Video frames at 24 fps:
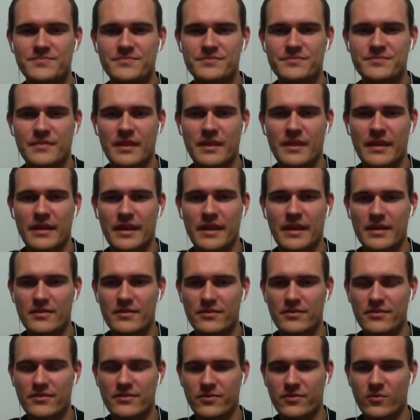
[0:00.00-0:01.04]
Then
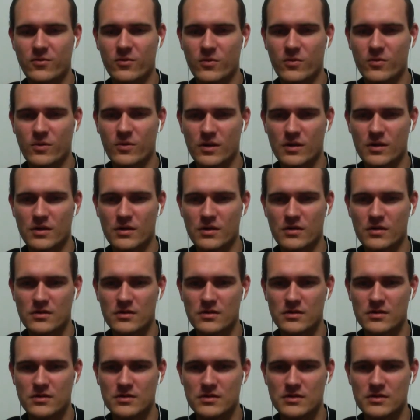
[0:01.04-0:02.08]
for
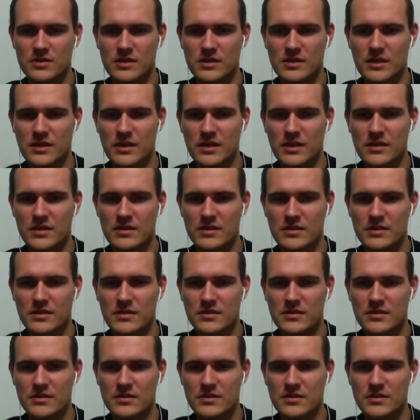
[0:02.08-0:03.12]

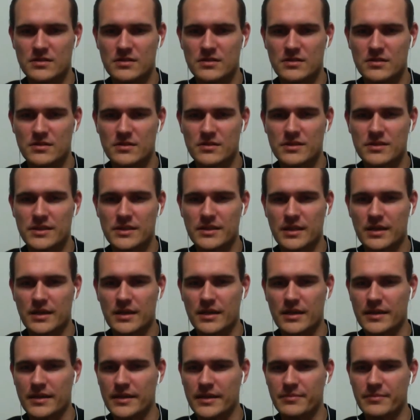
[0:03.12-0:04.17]
sorting,
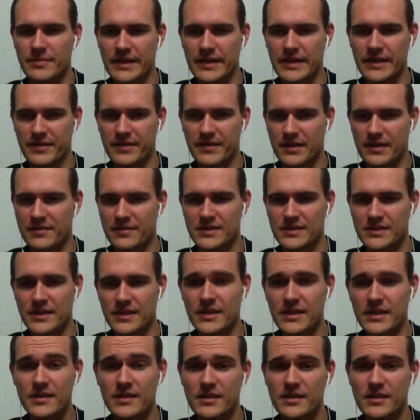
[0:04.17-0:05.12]
I believe I have said.